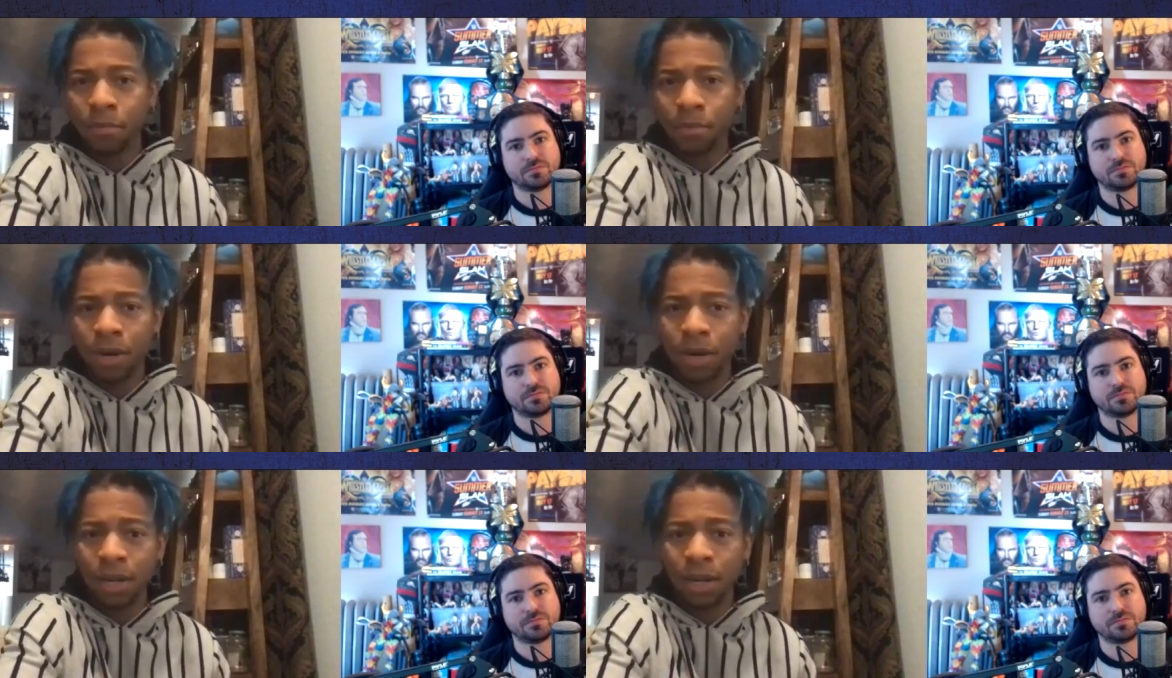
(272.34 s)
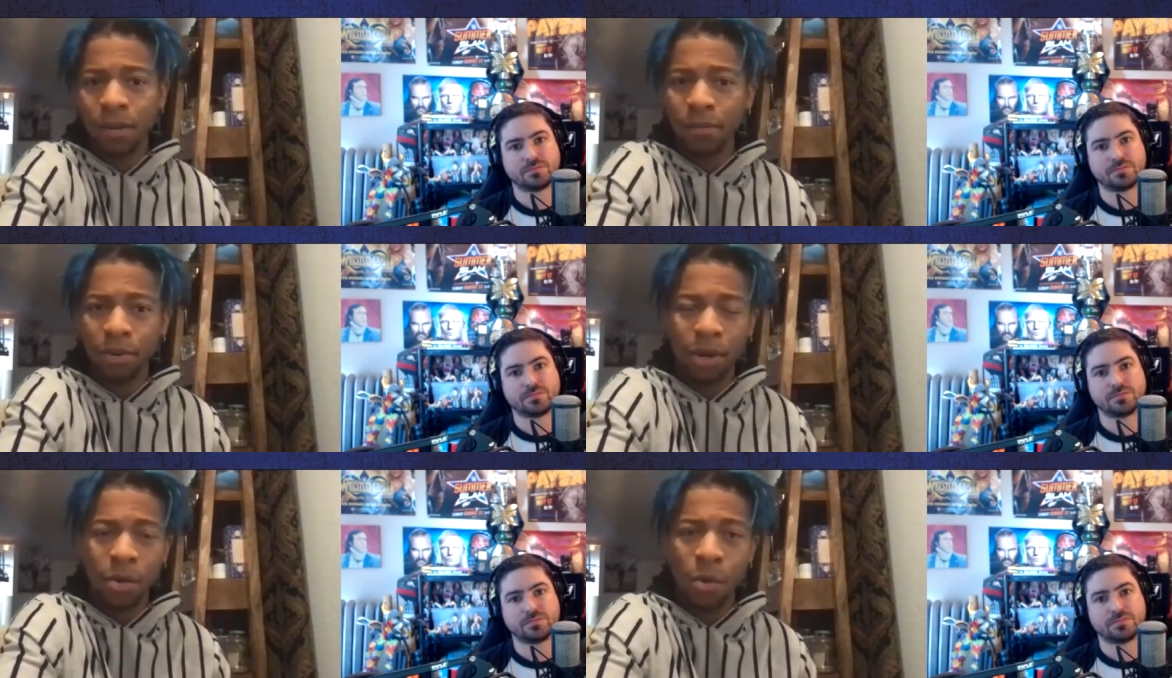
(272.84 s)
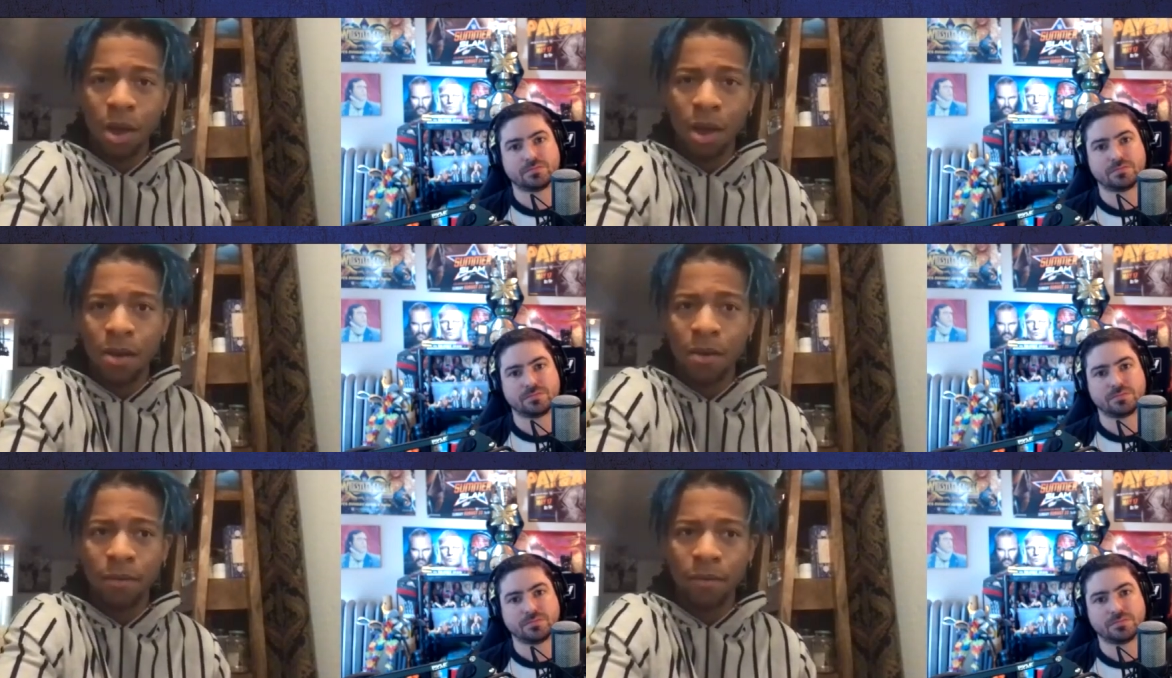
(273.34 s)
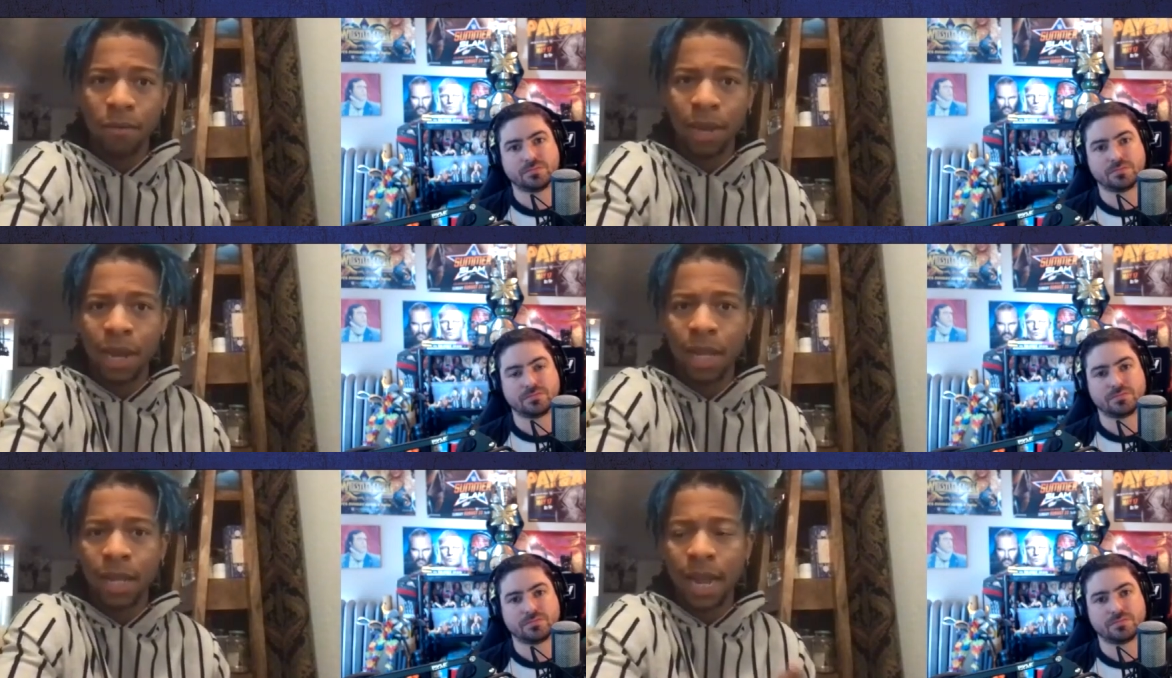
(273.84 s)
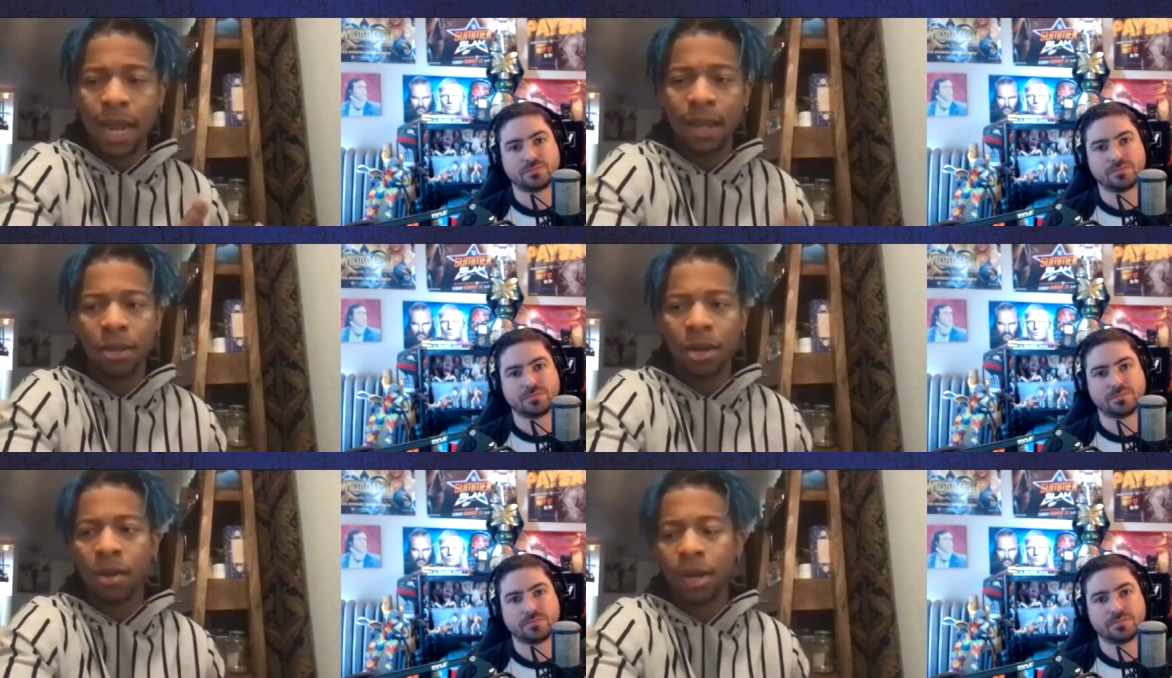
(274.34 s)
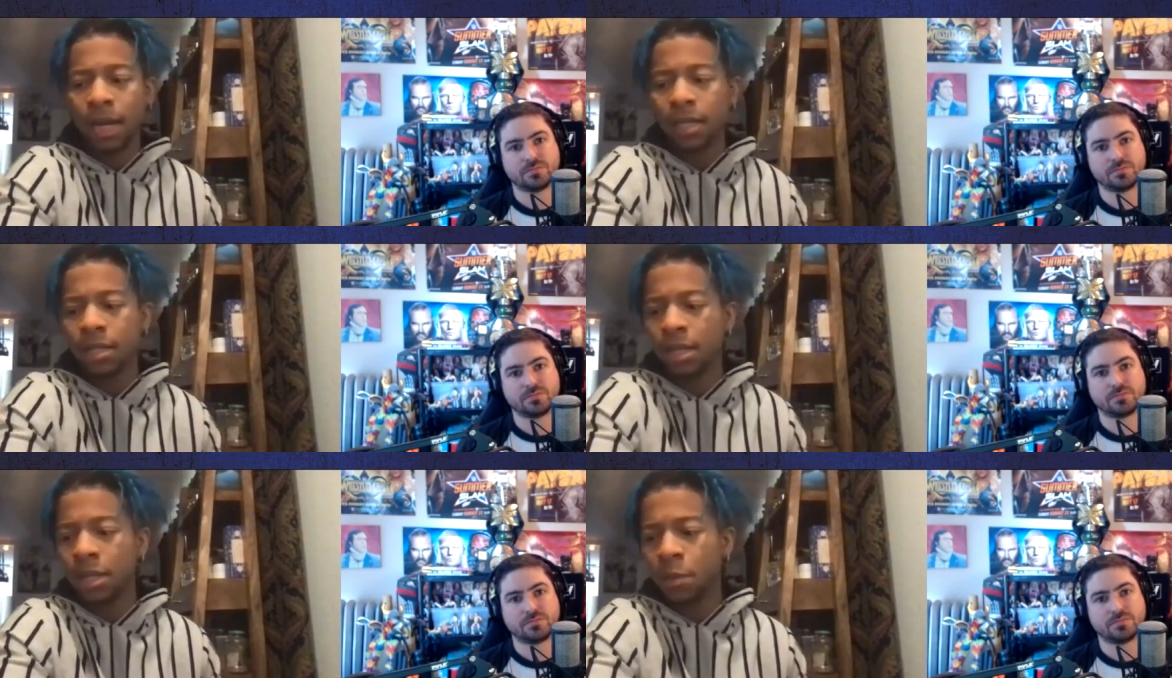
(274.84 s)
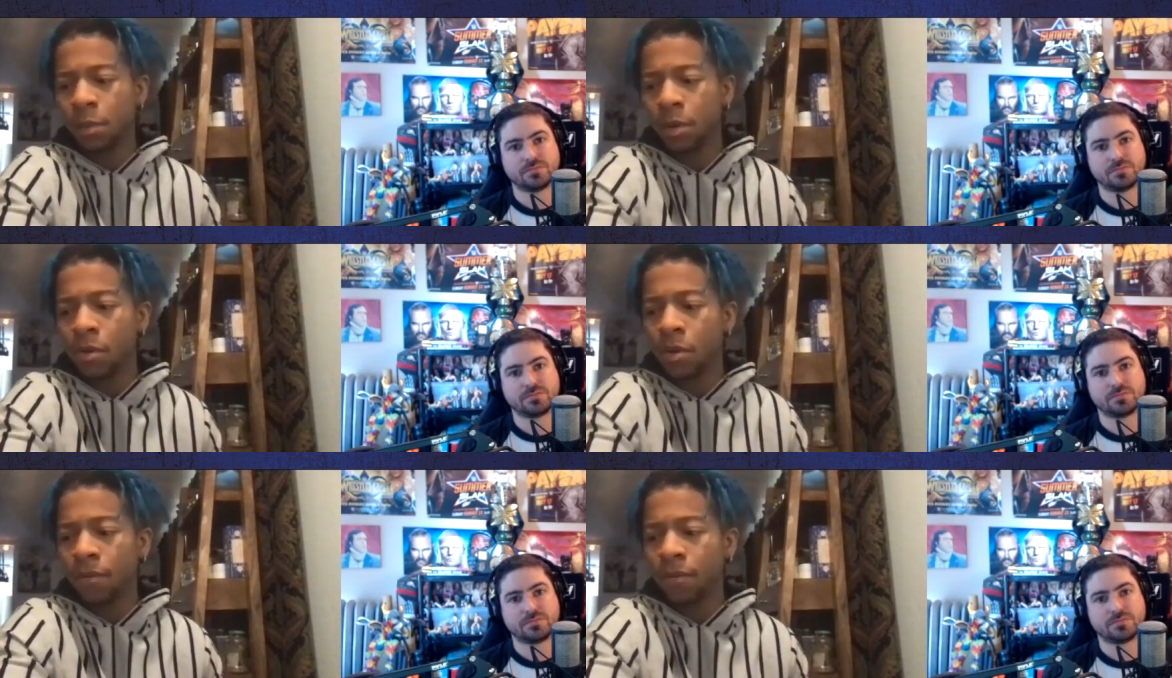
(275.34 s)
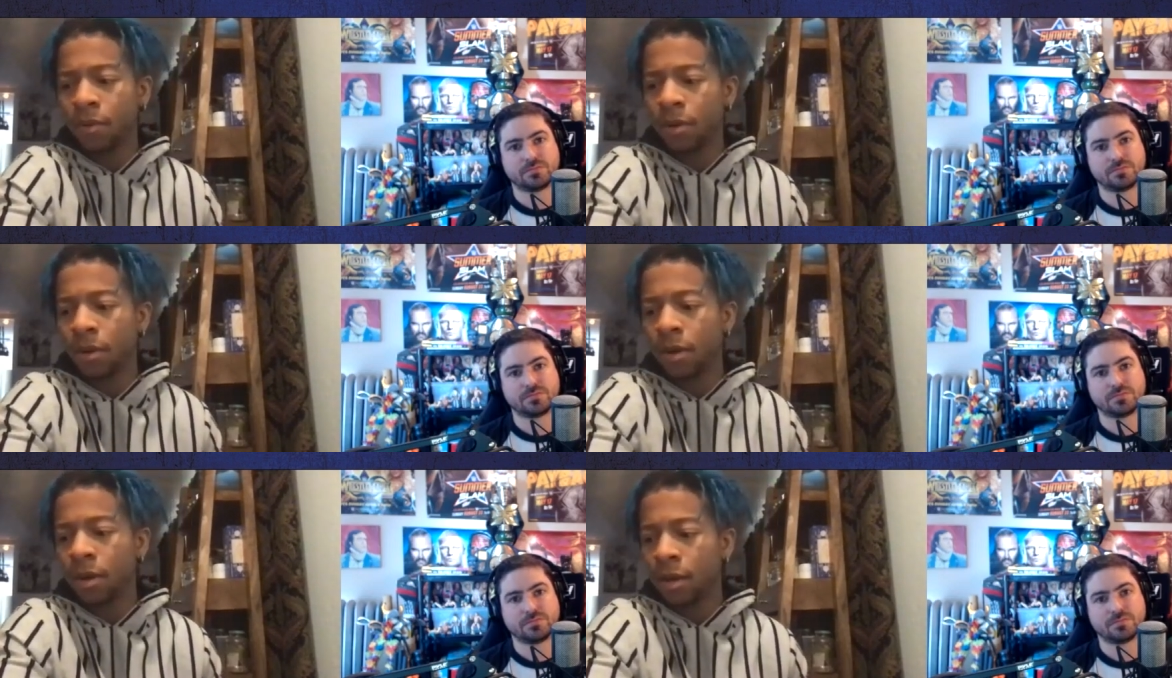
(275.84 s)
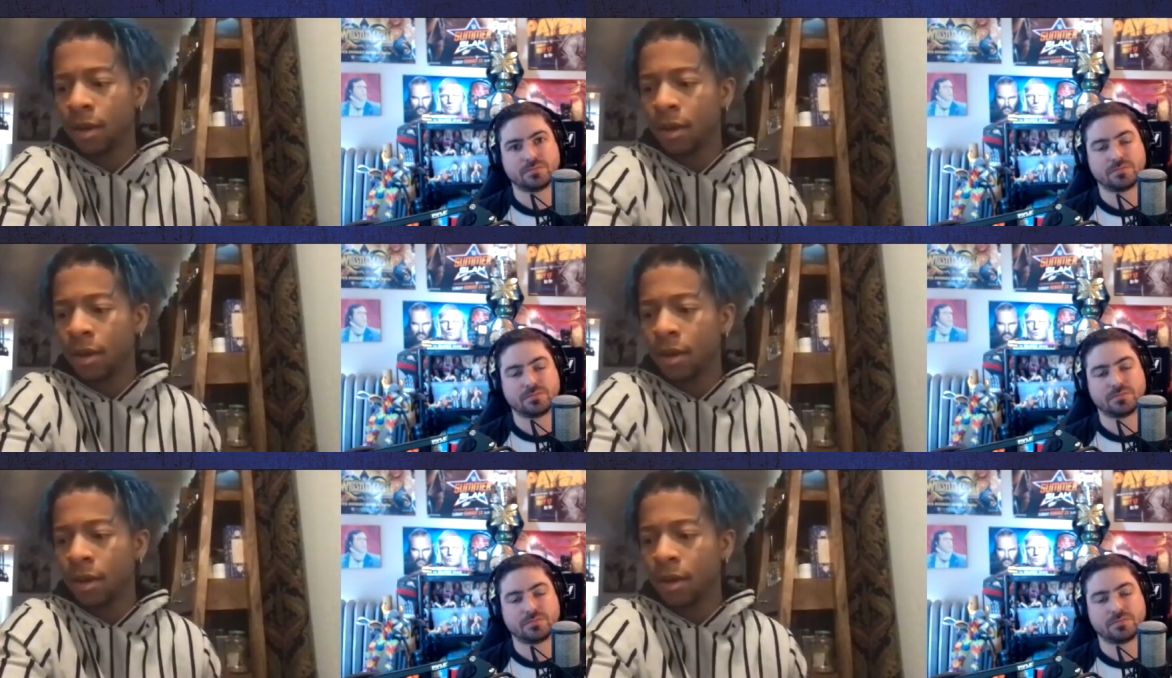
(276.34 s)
Speaker 1: pretty pretty well, being that you know NXT has been on for